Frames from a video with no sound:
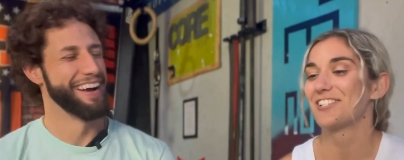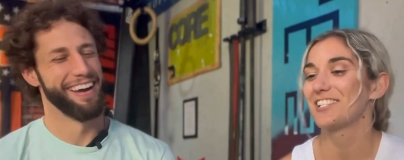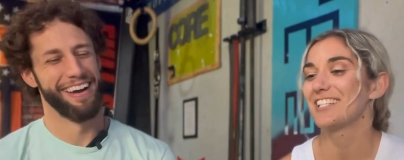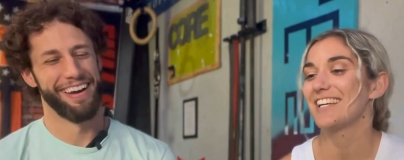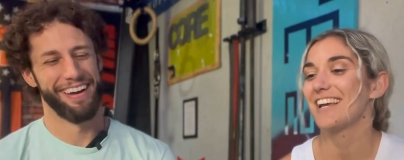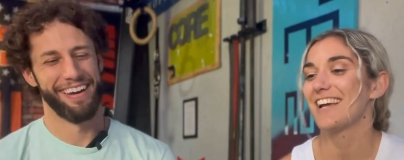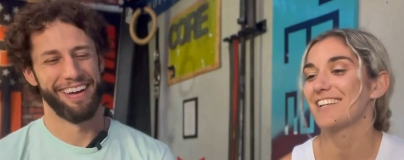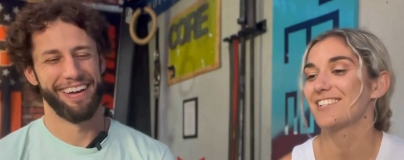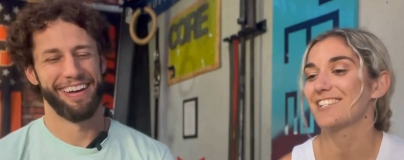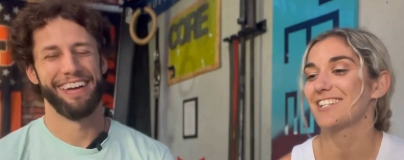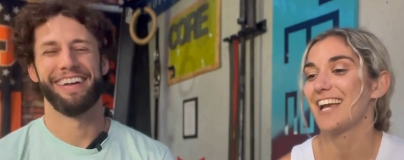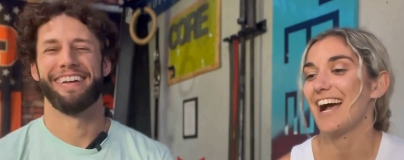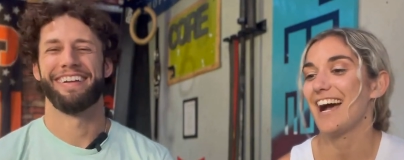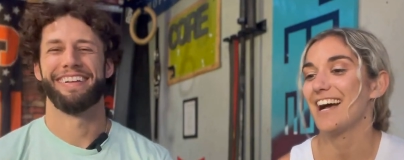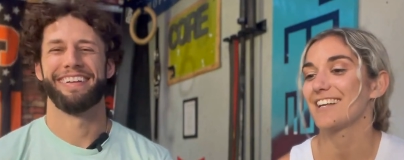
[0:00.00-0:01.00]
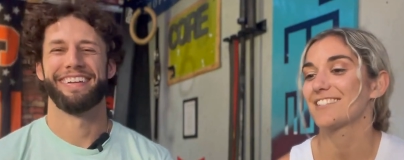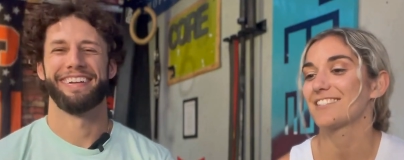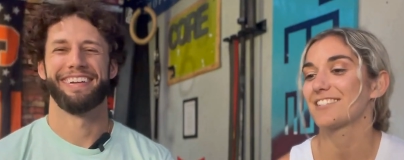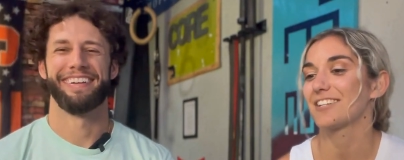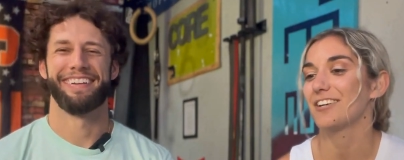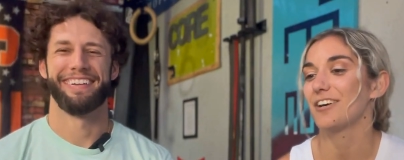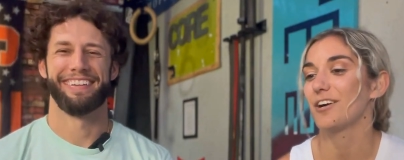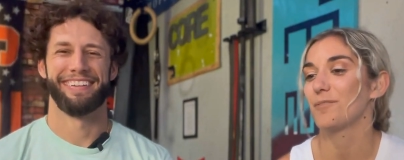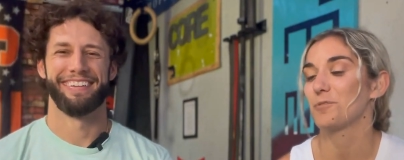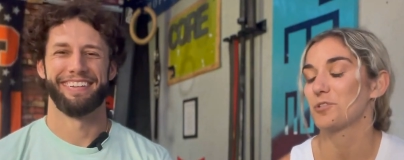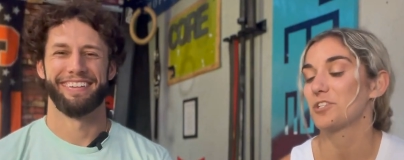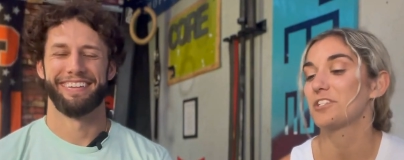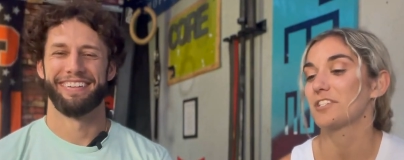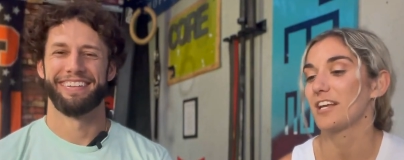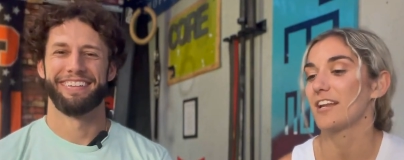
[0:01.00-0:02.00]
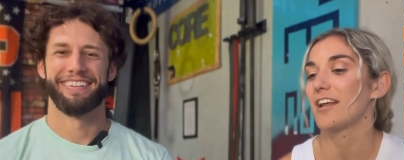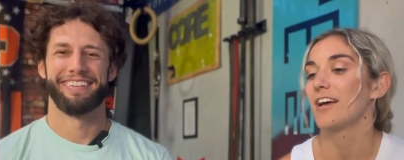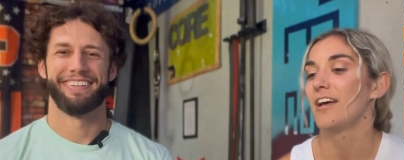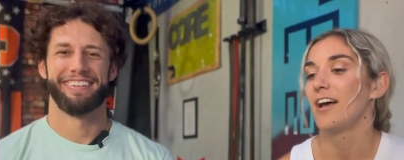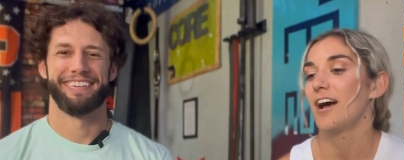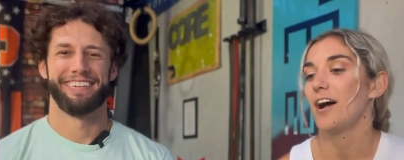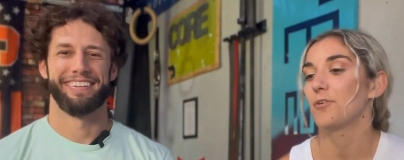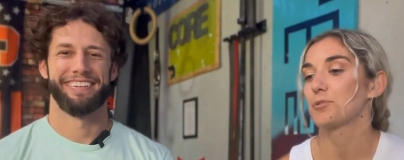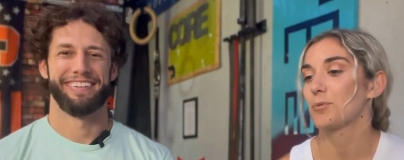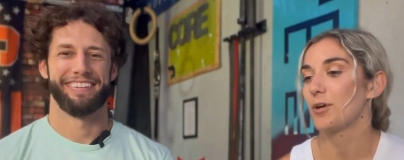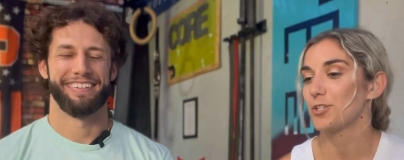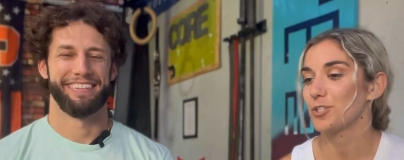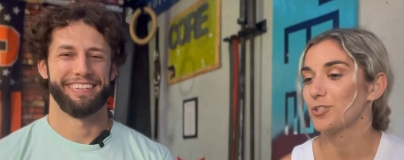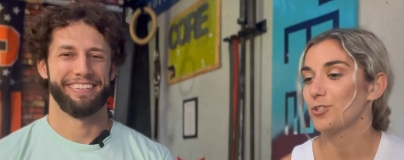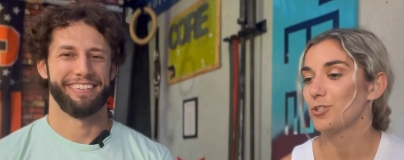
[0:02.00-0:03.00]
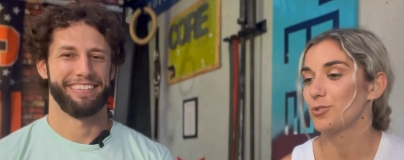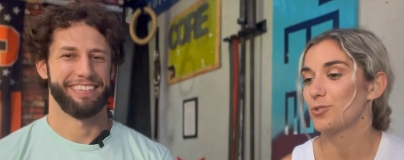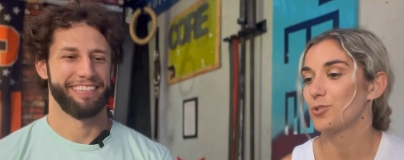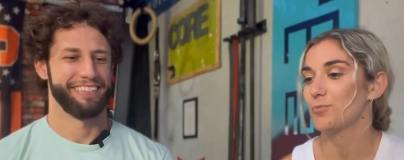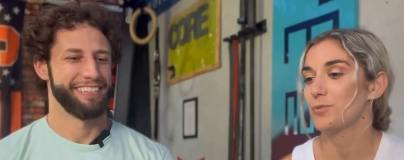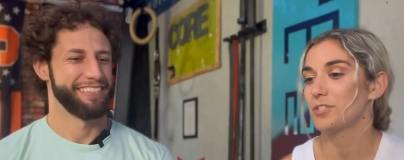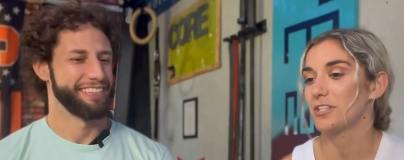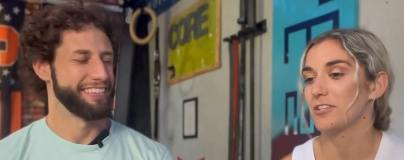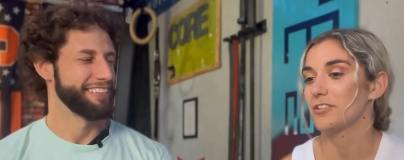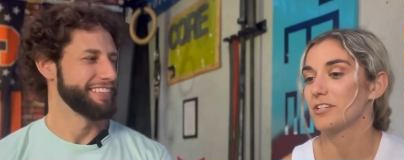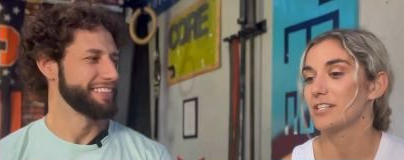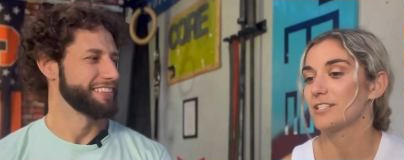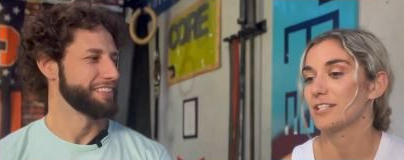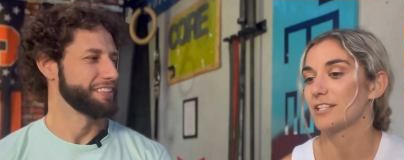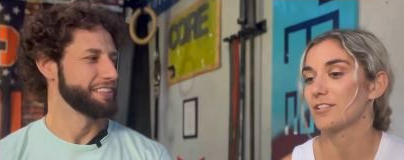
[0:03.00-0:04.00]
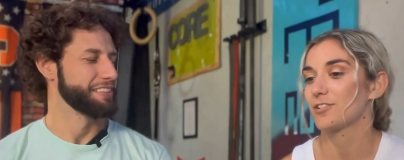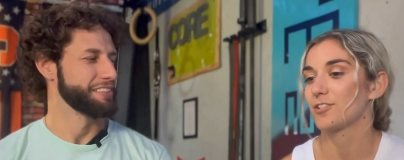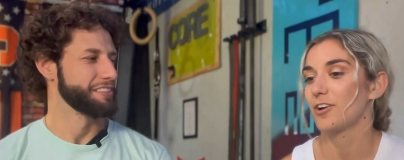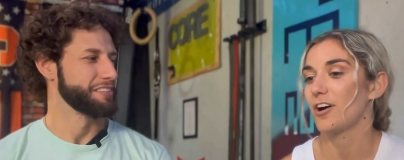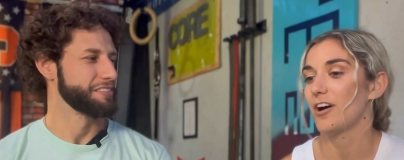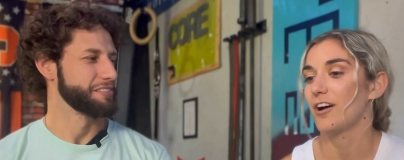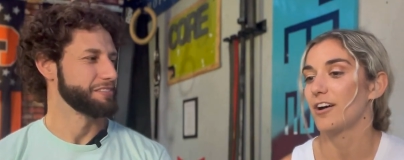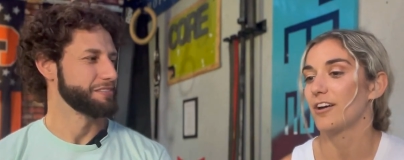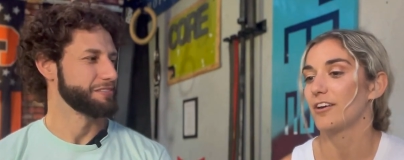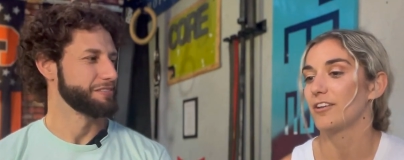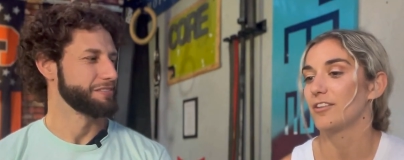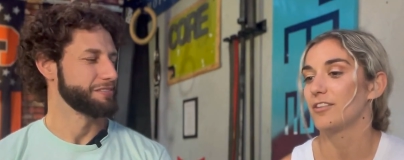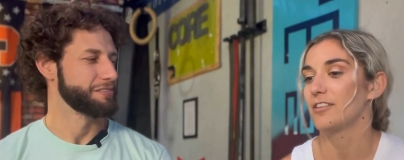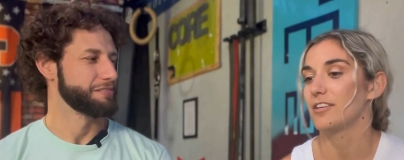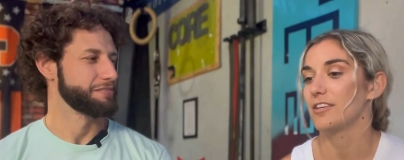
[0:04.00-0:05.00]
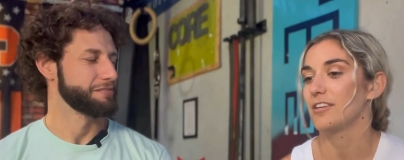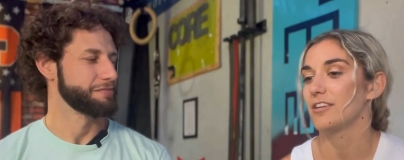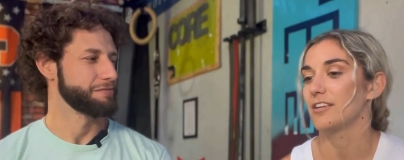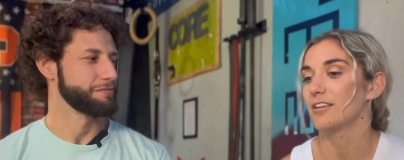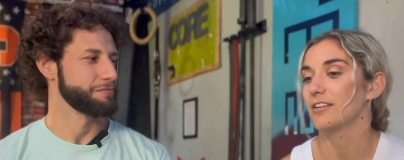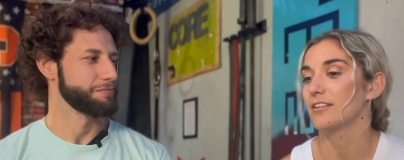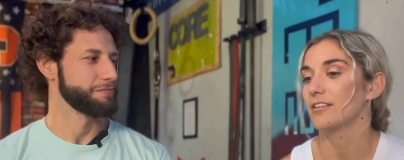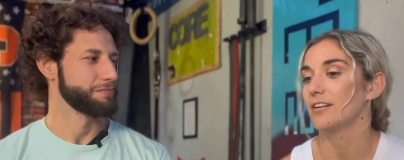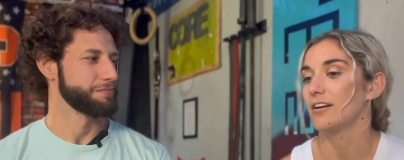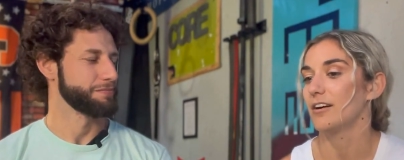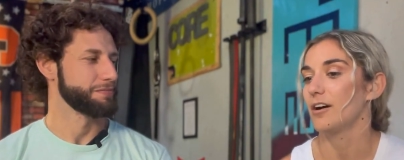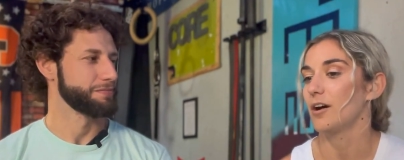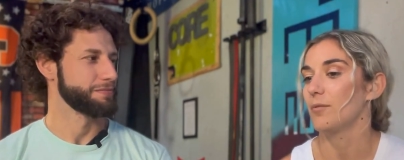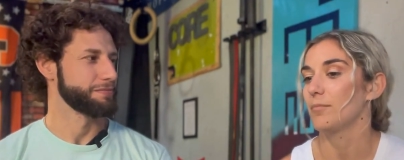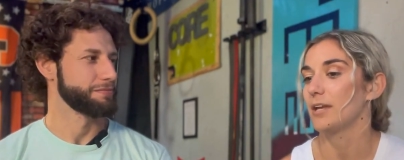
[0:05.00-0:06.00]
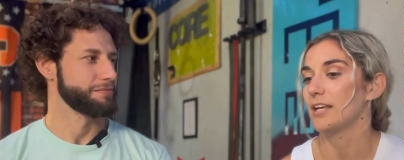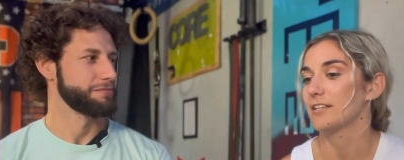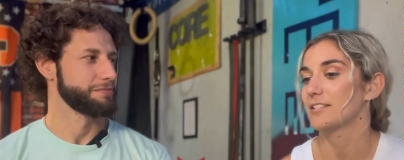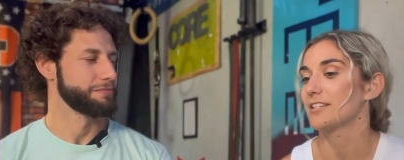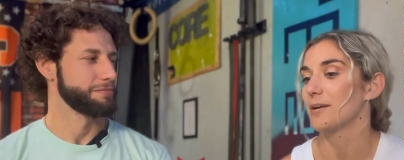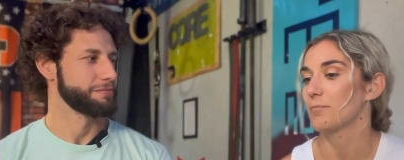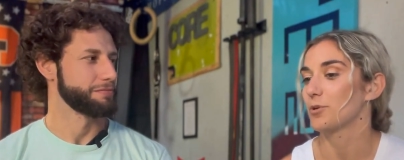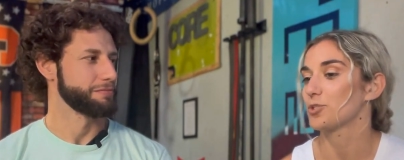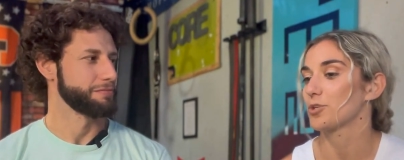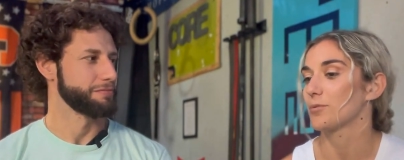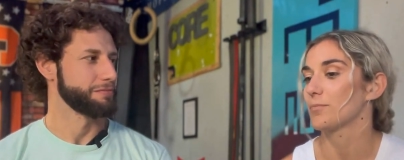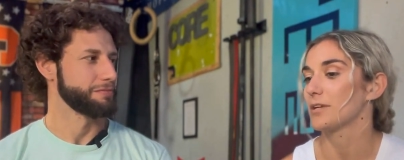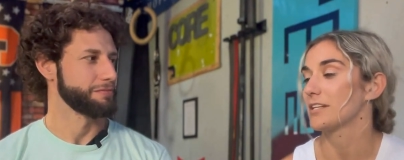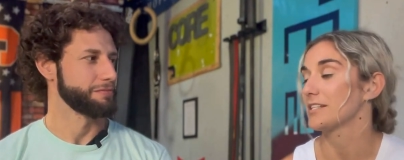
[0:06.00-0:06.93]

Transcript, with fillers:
Speaker 1: she she asked um, or she said, I was watching your YouTube series and saw the um, handstand pushup